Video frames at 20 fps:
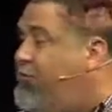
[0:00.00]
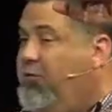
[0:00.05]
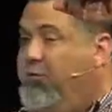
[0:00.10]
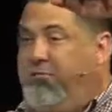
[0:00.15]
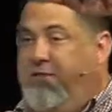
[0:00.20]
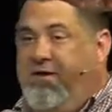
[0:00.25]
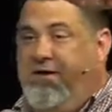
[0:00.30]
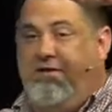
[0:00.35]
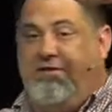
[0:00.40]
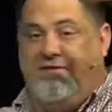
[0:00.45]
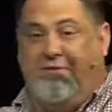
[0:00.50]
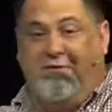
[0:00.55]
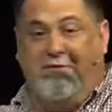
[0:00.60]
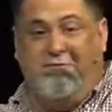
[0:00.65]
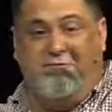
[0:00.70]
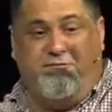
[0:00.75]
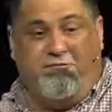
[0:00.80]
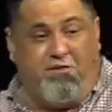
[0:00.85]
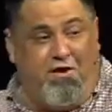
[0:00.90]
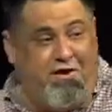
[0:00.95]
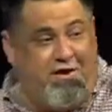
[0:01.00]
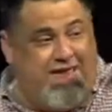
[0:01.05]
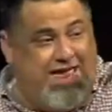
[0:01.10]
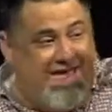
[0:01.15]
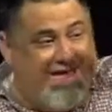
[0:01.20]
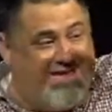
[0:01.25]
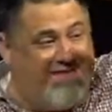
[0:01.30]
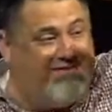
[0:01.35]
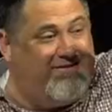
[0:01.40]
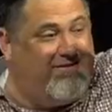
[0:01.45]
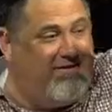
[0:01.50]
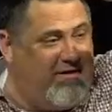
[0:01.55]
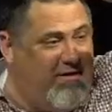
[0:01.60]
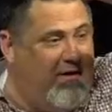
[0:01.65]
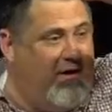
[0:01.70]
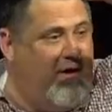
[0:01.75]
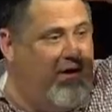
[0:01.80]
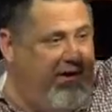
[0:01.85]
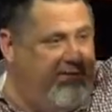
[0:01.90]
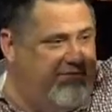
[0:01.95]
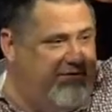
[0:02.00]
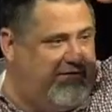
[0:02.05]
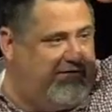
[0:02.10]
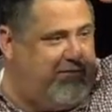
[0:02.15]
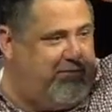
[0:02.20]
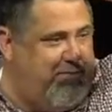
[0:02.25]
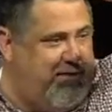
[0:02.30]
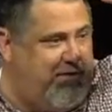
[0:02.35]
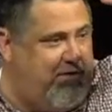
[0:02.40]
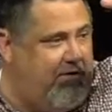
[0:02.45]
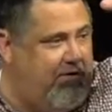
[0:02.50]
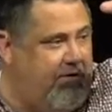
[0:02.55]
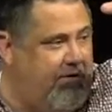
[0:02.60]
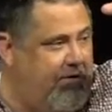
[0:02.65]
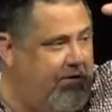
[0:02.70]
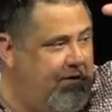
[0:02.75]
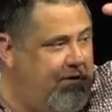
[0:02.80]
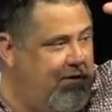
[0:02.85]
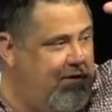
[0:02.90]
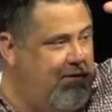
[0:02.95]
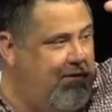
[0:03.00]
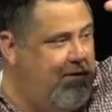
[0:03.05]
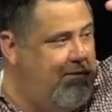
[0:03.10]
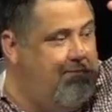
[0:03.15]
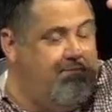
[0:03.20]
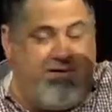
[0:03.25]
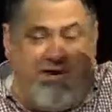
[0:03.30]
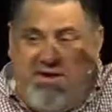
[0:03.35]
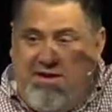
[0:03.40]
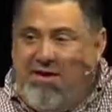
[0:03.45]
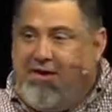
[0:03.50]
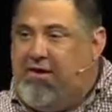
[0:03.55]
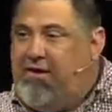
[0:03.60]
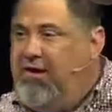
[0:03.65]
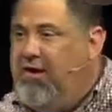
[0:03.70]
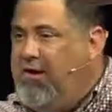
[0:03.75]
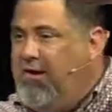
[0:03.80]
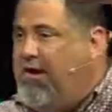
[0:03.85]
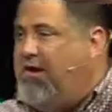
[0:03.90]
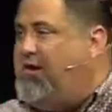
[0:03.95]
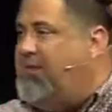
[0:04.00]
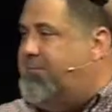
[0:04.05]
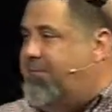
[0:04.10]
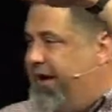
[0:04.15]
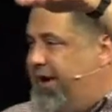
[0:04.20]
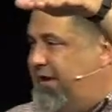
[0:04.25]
going to be at the front end of the spear, being in a